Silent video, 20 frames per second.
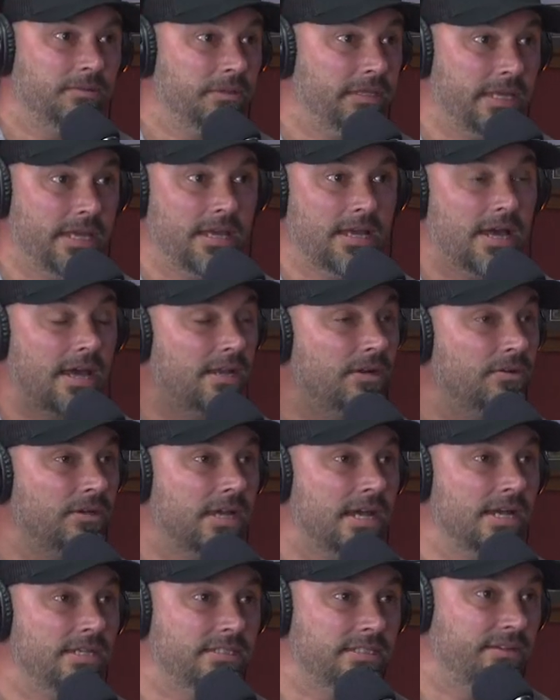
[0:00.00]
Well, yeah, I know
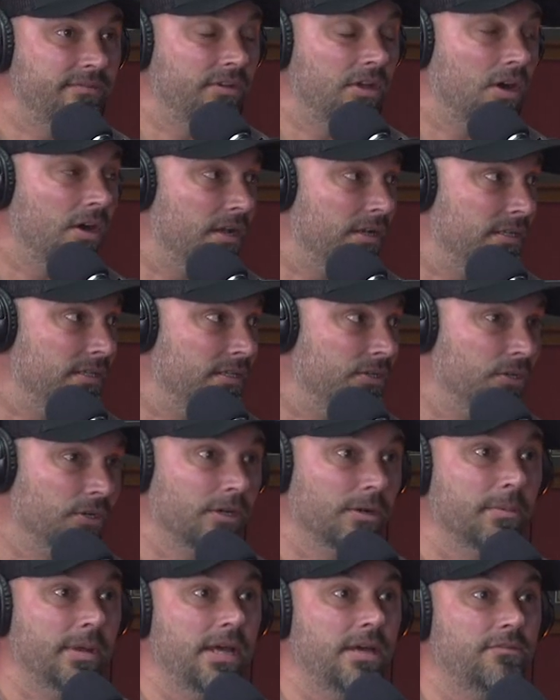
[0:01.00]
guys that have gone to
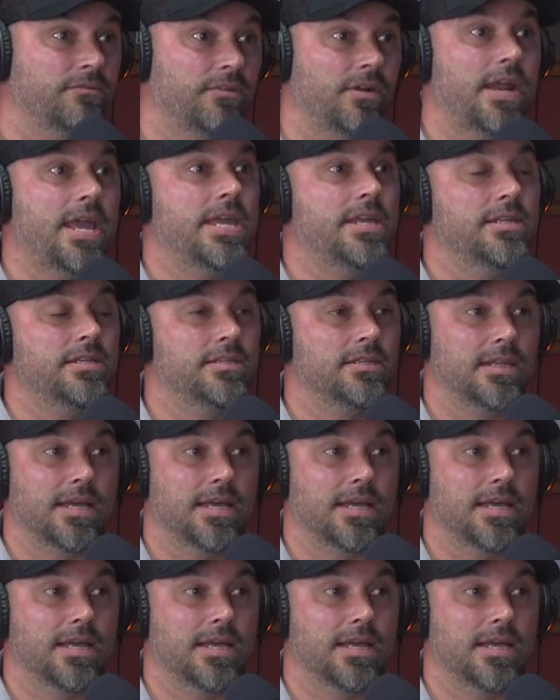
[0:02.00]
Hooker Mountain for 8,